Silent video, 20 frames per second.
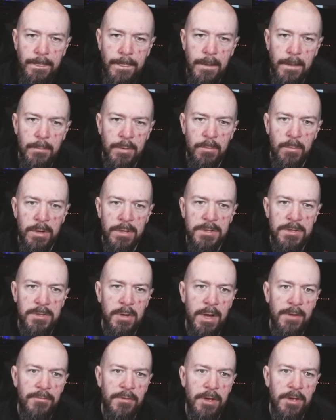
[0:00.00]
But once
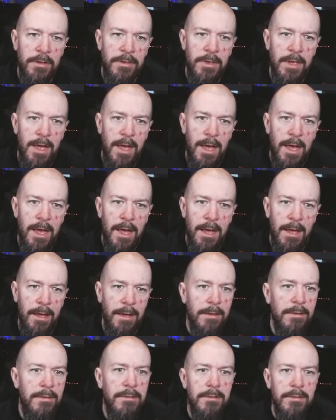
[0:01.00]
you have done
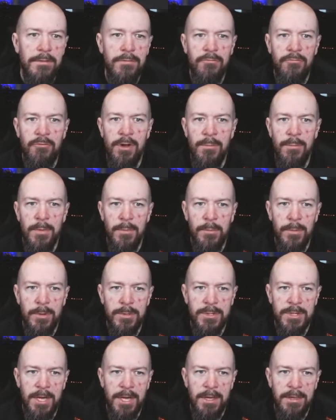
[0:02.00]
the trim
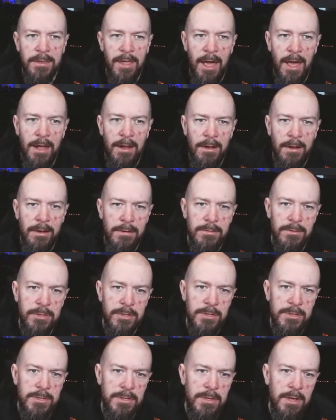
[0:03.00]
mosaic tile,
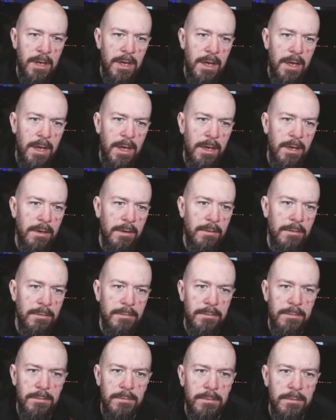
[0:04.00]
just
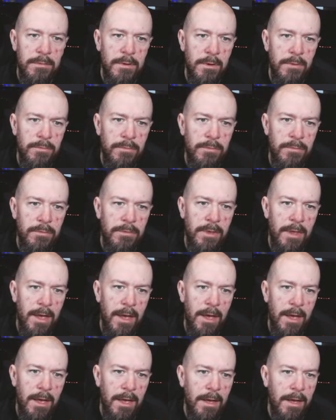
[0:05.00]
go
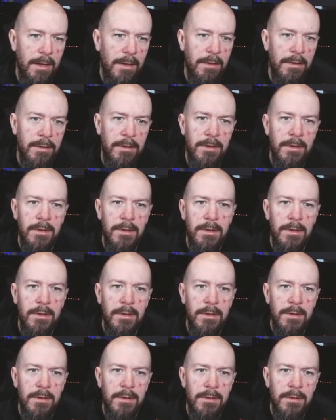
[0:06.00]
to
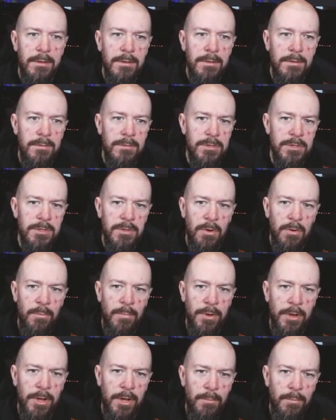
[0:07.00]
just
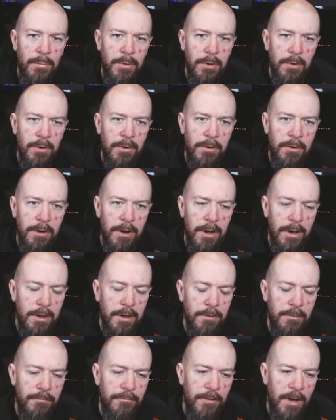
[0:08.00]
open up
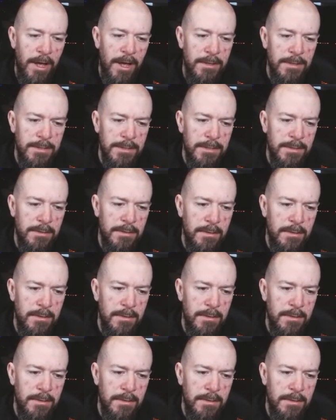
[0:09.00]
your files,